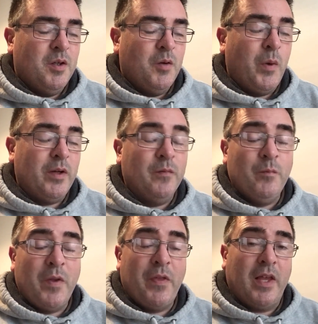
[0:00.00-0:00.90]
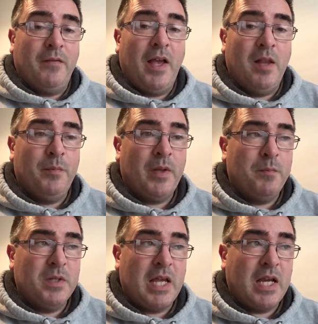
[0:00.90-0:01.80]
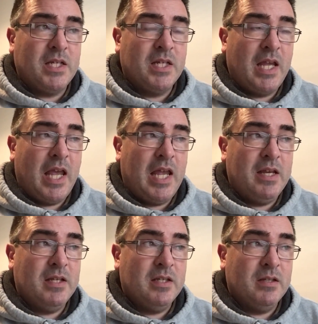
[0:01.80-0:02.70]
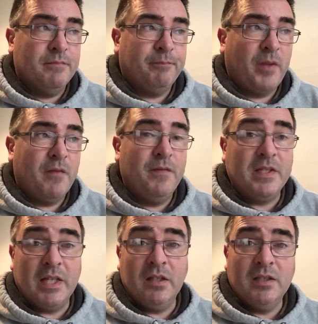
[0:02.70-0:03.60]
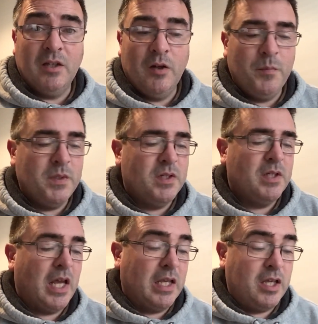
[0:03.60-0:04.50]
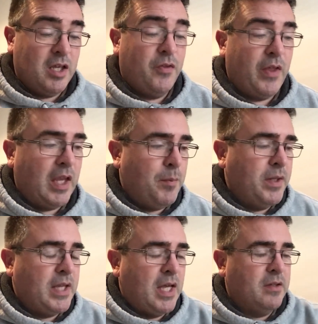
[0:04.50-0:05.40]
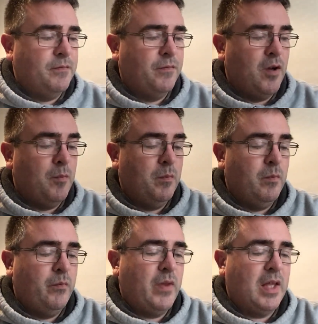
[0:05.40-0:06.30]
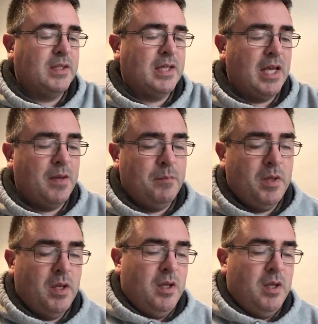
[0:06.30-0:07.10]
Quite often we think of help and protection in physical terms, and you could think about that from that psalm.